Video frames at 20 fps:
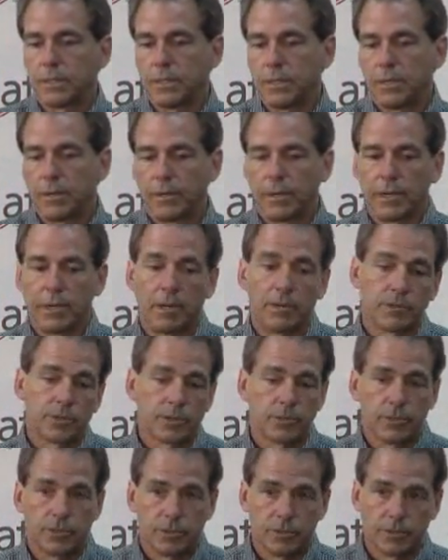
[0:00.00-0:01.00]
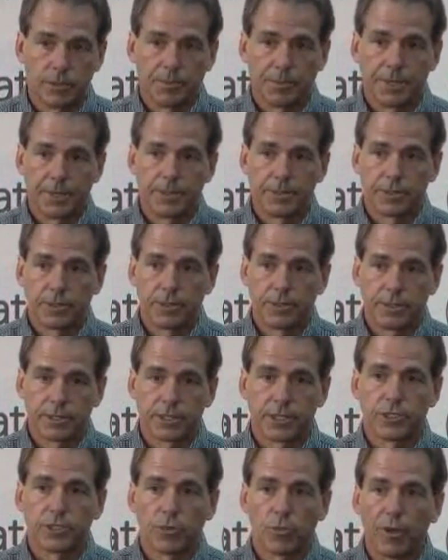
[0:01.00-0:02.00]
know, and it also depends on the
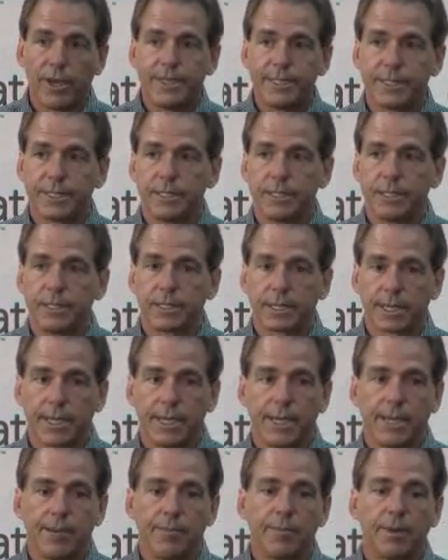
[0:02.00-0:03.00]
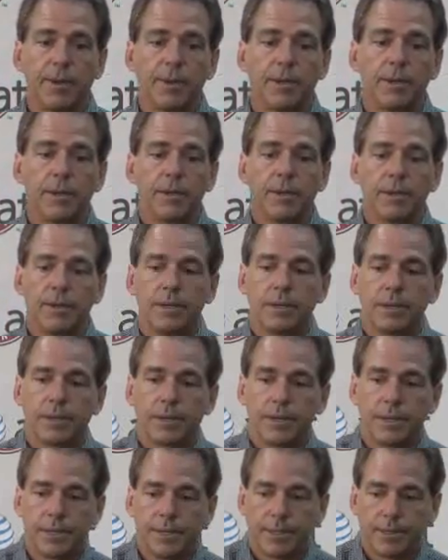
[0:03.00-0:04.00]
situation in the game.
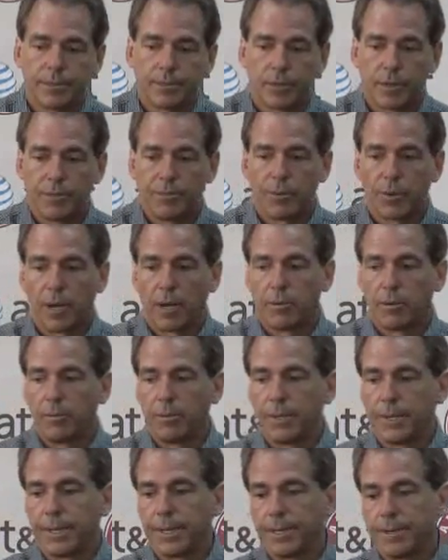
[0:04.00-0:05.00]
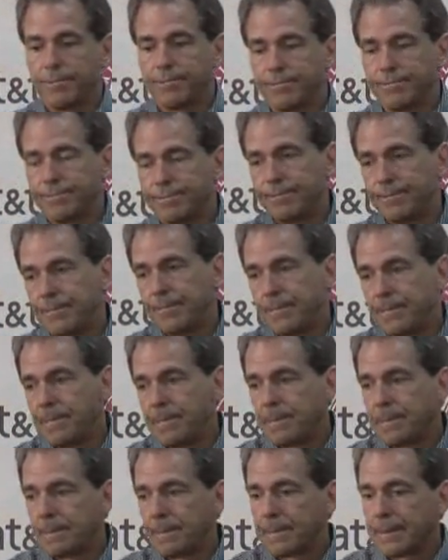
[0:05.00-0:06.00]
We probably,
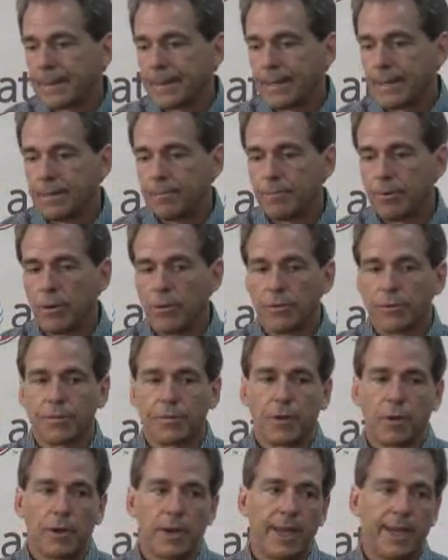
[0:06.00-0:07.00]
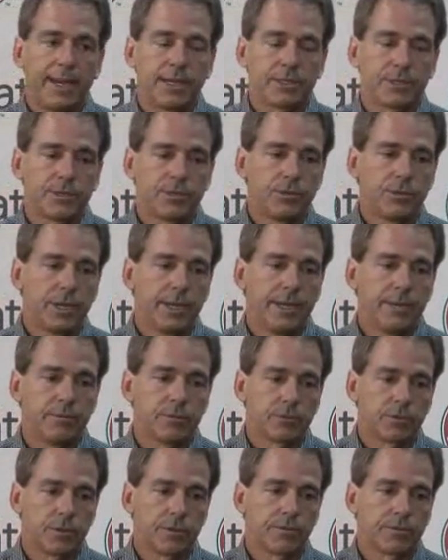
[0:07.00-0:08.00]
in both of our last two
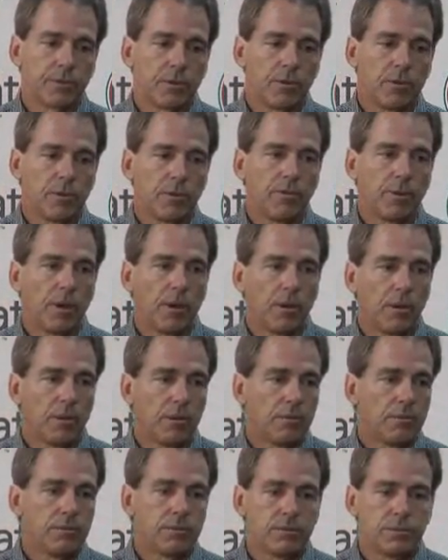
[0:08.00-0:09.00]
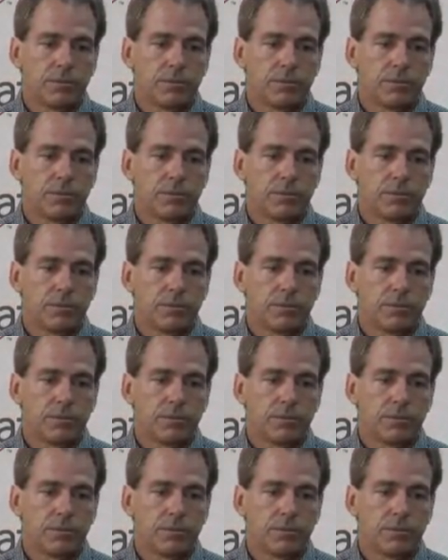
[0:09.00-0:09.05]
games, would have thrown the ball,